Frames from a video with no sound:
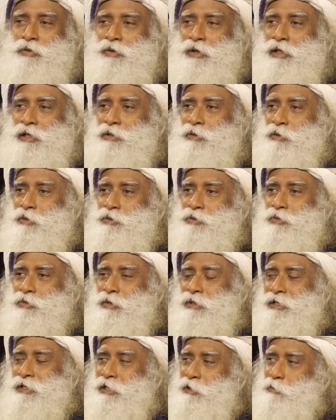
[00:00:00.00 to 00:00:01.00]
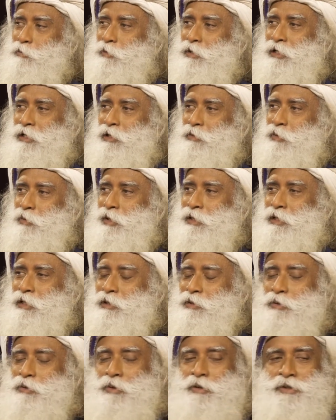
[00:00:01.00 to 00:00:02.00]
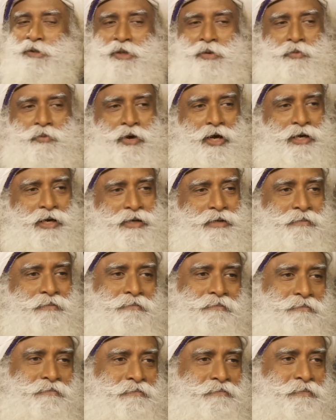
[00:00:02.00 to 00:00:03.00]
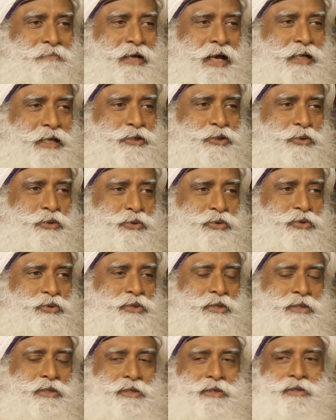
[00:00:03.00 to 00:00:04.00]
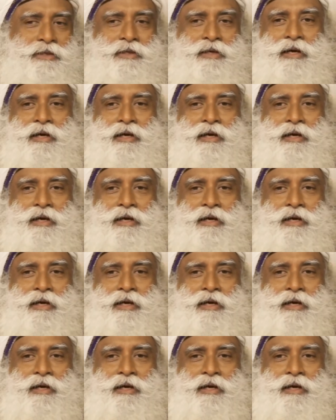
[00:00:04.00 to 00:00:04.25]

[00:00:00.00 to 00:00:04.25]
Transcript: only those who are desperately wanting to go somewhere has to use it.